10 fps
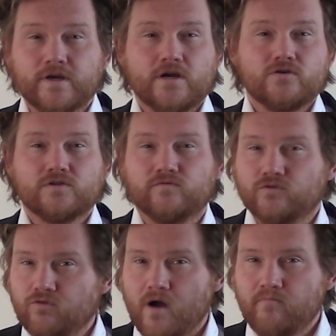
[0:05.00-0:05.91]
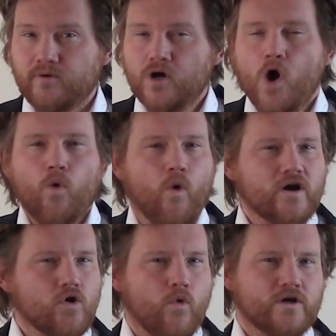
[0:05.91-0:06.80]
years of Trump,
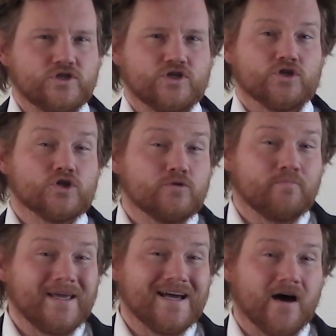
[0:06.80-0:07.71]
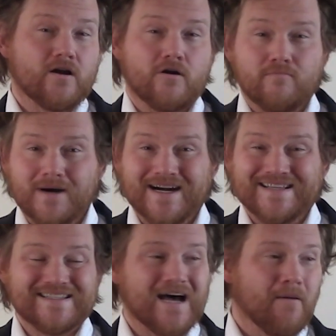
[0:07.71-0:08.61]
one question should be on our
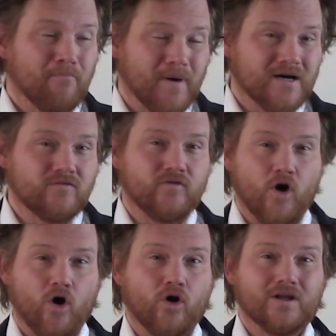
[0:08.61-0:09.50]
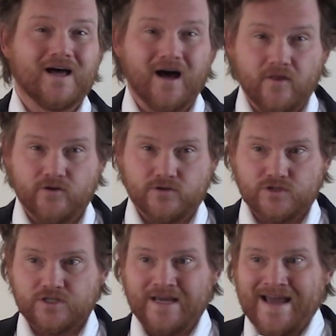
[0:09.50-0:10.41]
minds above all
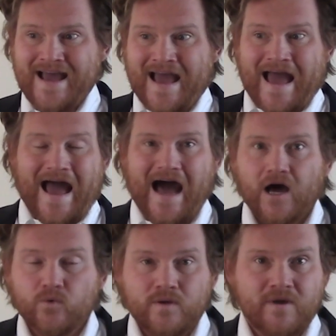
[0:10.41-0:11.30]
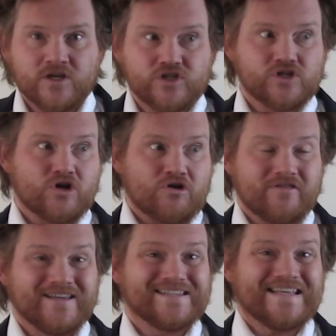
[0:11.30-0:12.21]
others. How do we make sure
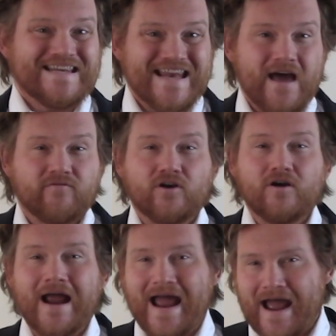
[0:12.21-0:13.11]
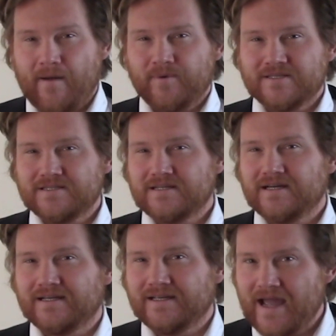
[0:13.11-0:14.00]
this never happens
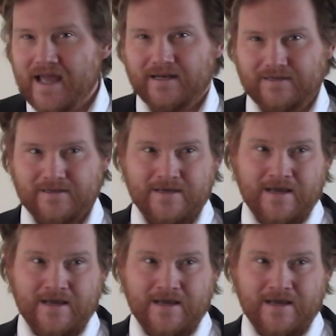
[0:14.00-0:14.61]
again?